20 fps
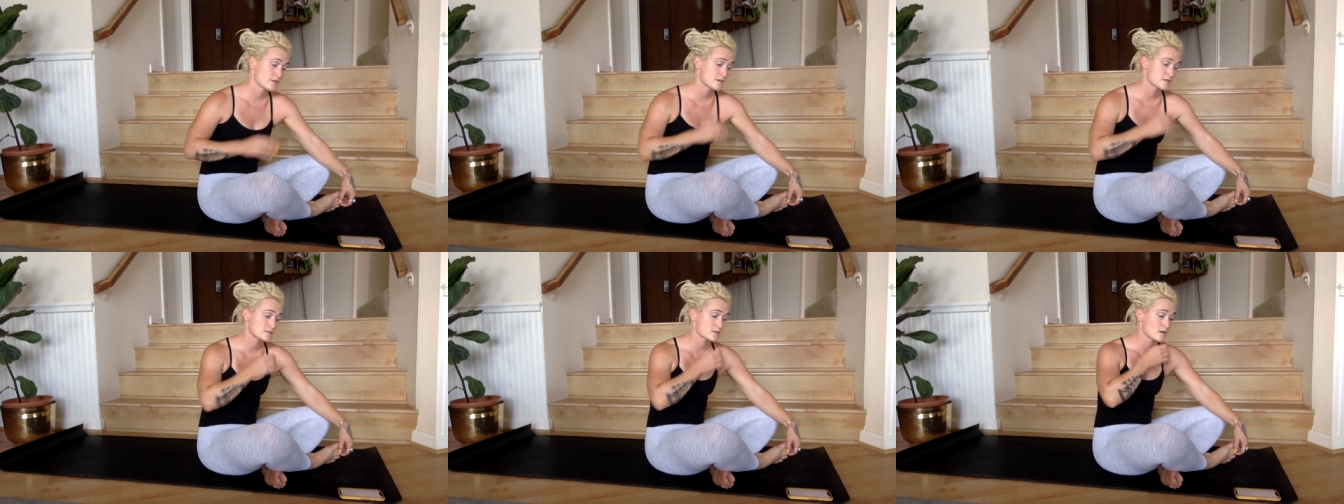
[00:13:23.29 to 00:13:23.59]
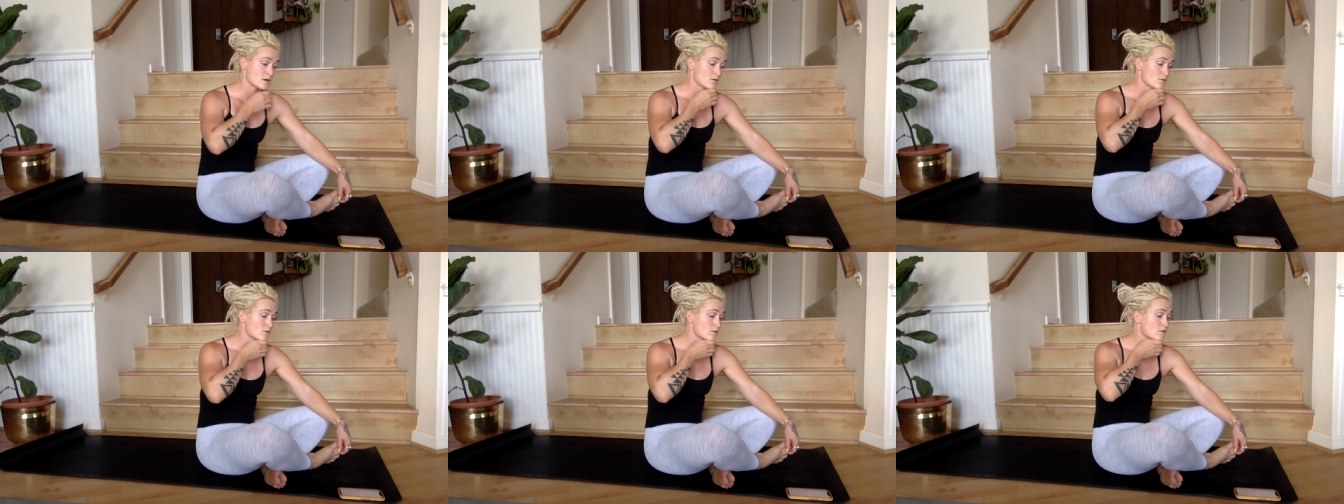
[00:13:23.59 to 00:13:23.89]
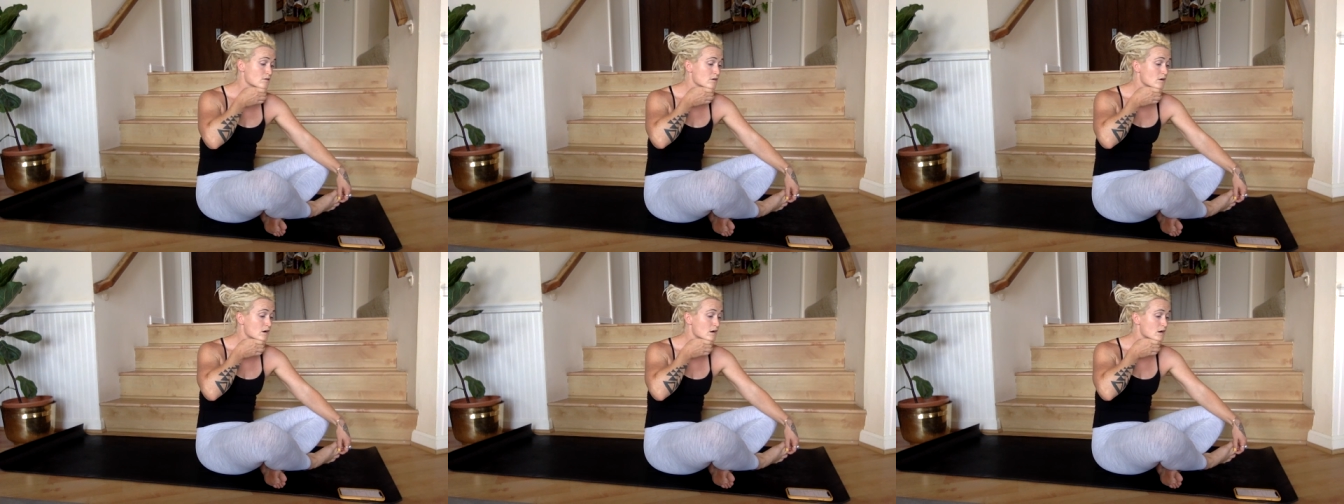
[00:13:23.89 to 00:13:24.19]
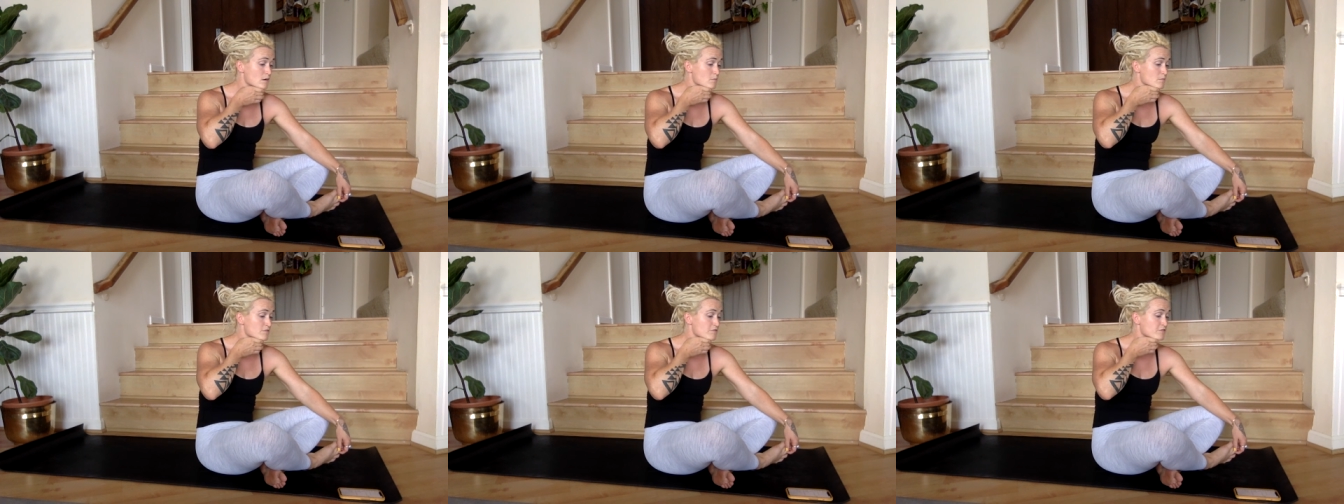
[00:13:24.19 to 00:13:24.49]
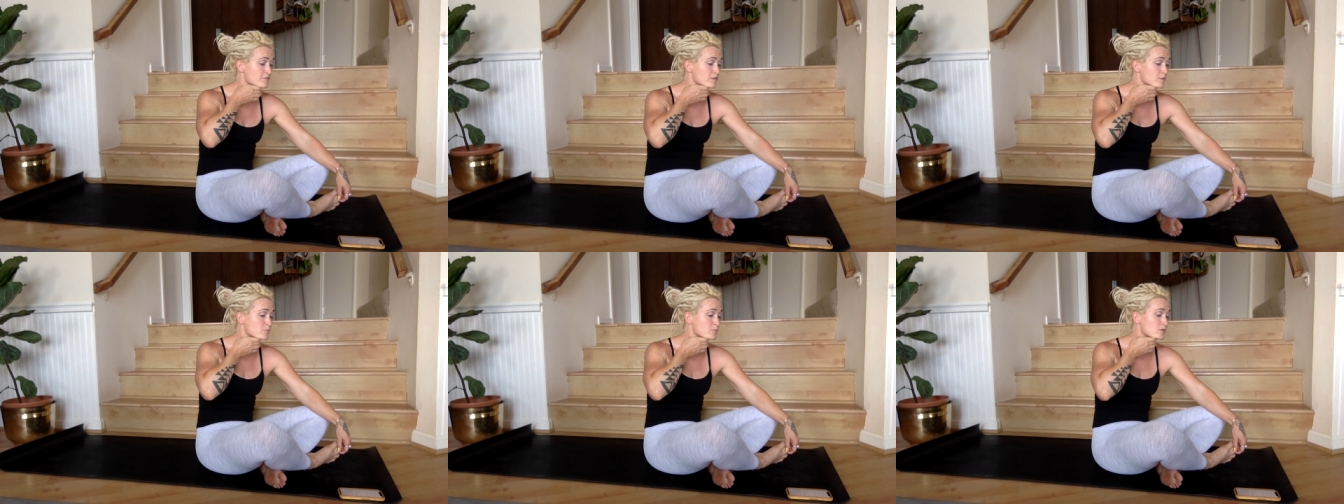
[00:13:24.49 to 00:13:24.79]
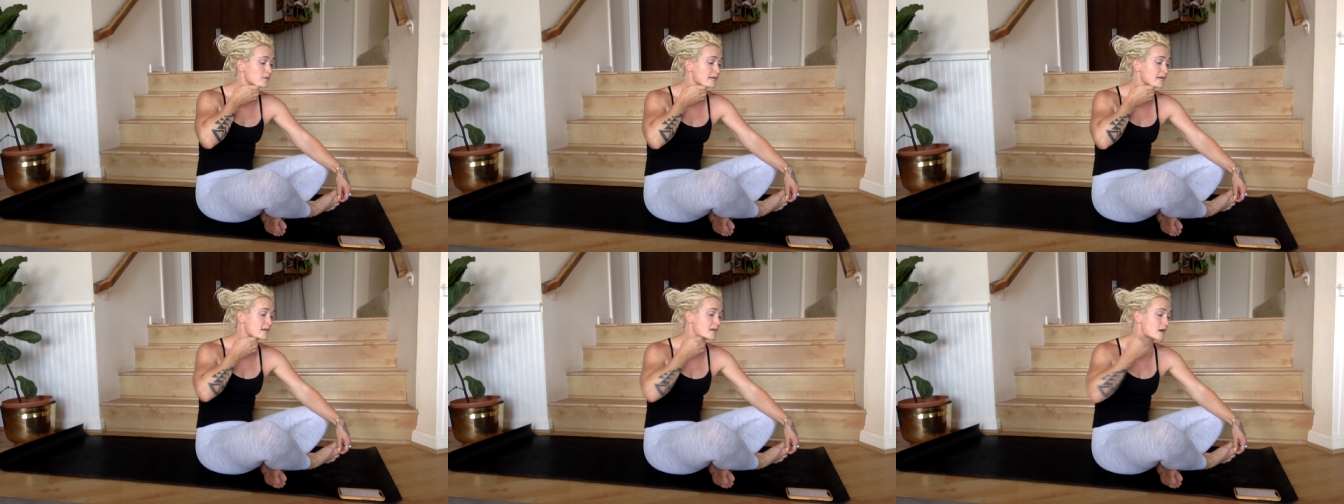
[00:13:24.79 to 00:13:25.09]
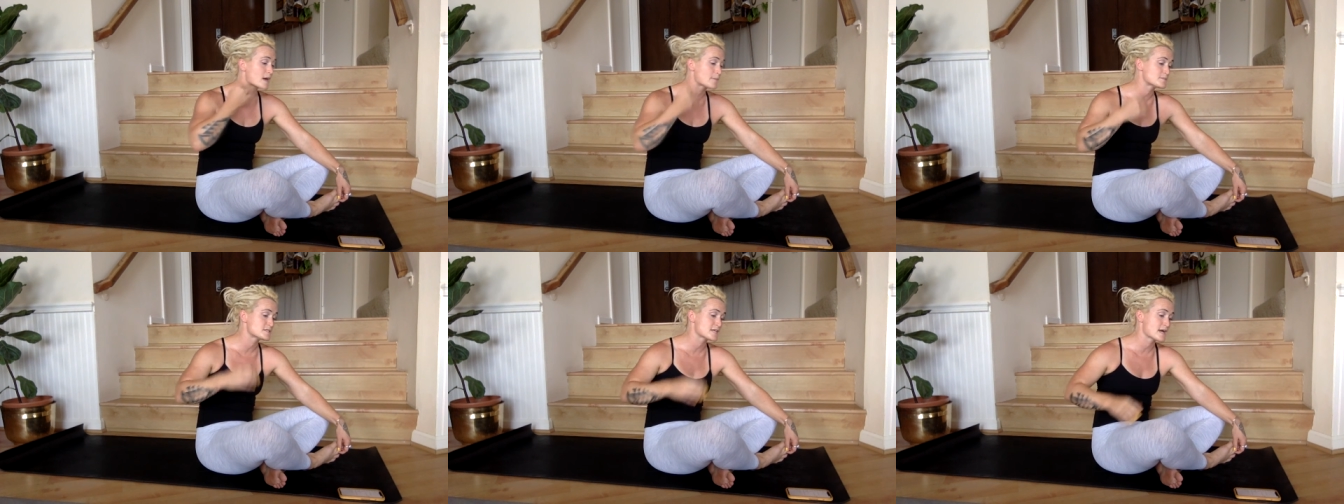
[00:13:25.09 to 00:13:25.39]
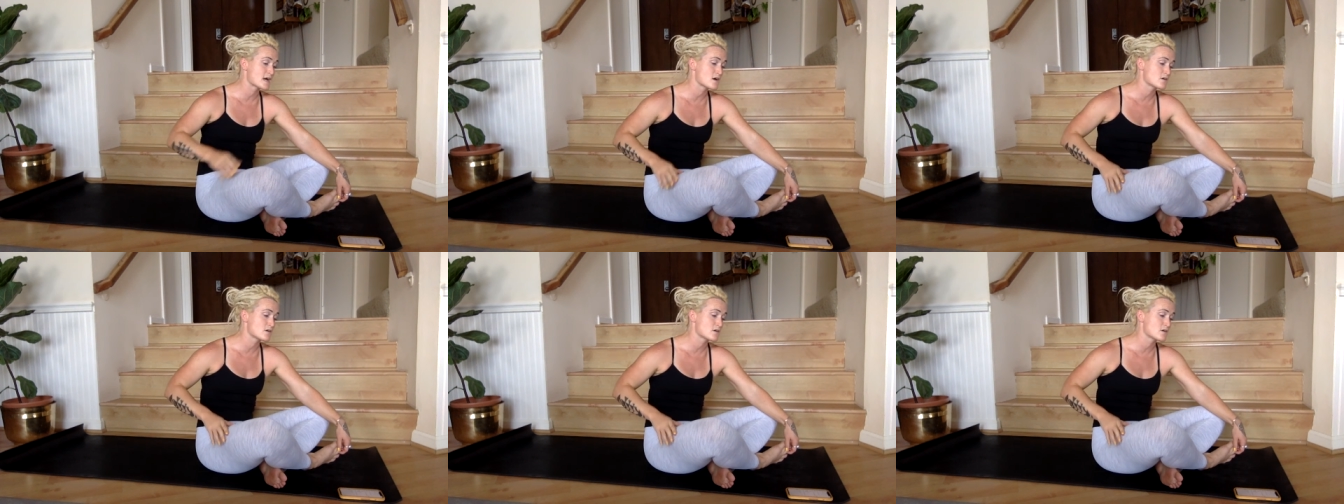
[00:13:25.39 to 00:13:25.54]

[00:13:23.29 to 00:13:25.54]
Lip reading: I don't think so. For the plank